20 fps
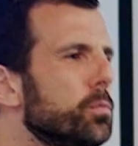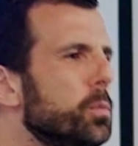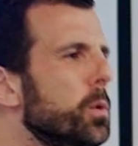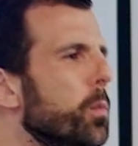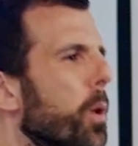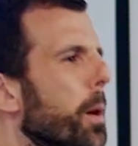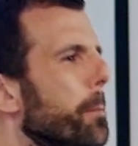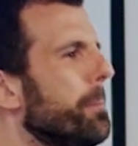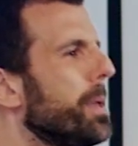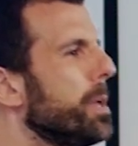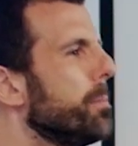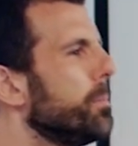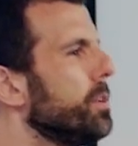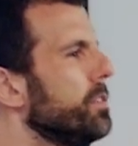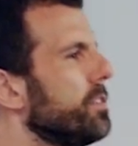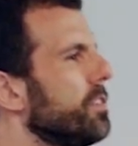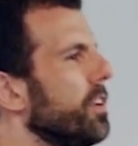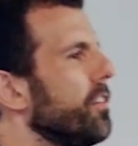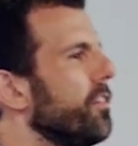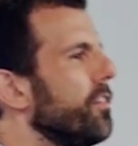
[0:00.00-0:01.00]
We want people
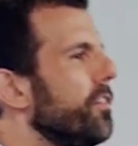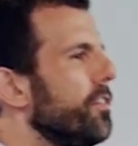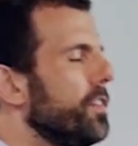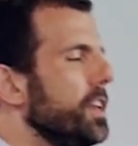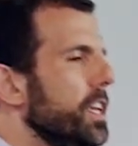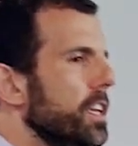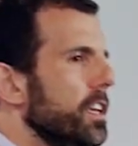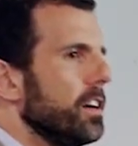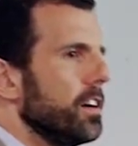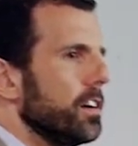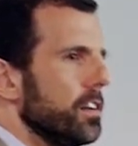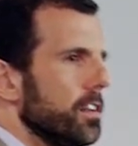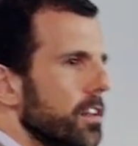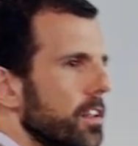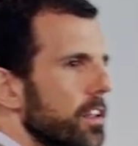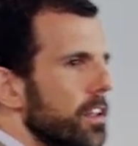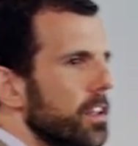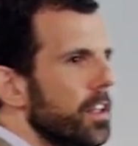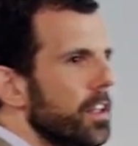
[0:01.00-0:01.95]
to feel